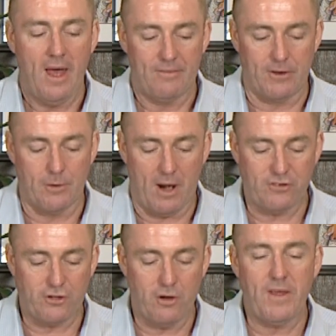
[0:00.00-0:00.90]
Then to
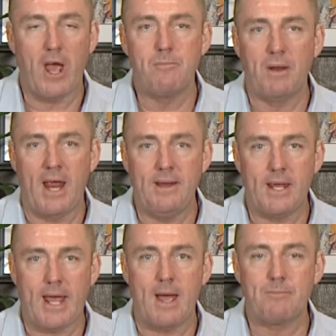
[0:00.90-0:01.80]
race 2, the open
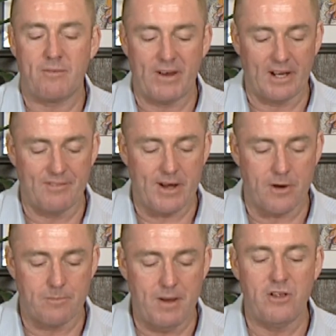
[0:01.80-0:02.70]
handicap over
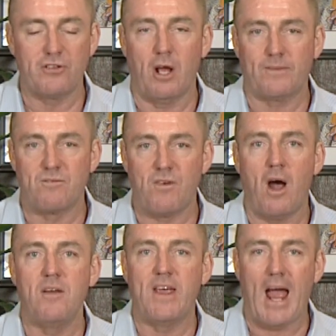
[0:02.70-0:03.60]
1100 metres, like the
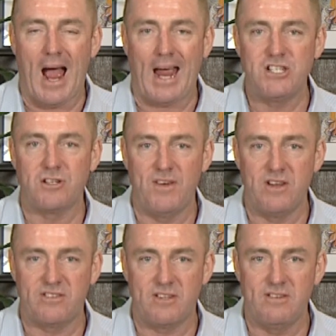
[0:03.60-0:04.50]
5 here, Age of
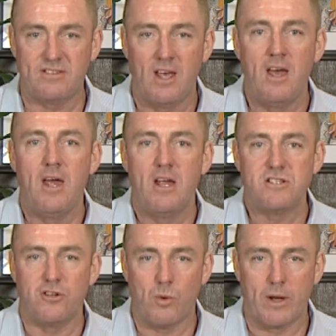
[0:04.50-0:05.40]
Innocence.
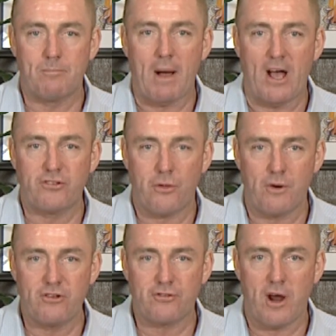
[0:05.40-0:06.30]
She's won it past
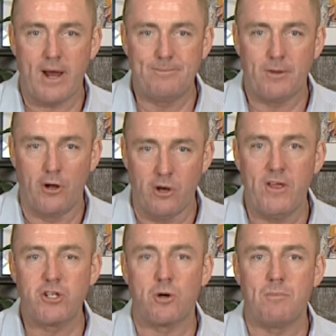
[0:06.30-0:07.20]
3 straight. I do
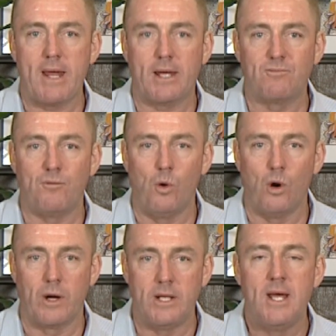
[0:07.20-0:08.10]
think she'll make it
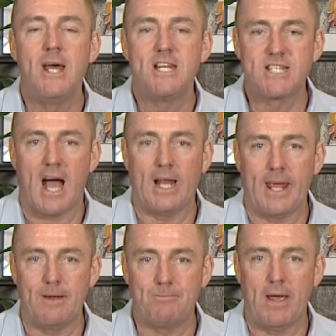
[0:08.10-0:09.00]
4, and
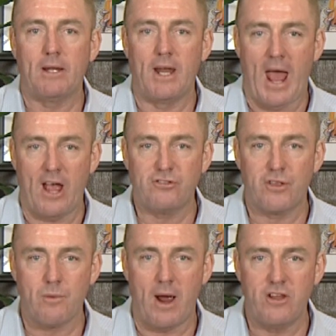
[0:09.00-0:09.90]
Talia Penland has
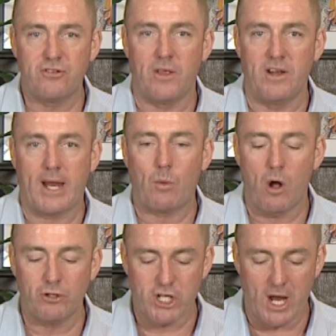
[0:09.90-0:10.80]
the reins for the Nick
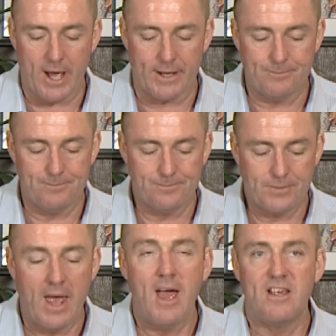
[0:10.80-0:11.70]
Walsh yard.
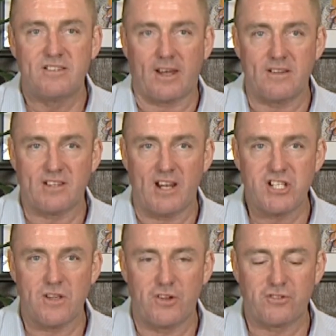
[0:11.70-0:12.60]
Second
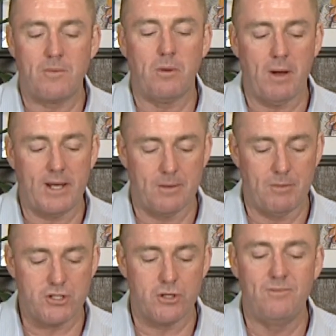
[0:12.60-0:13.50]
selection, the stablemate
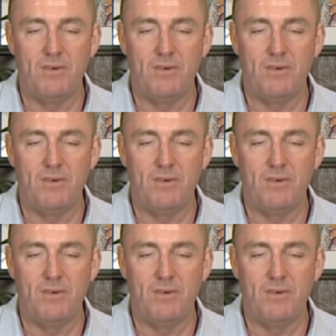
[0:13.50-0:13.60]
number 2,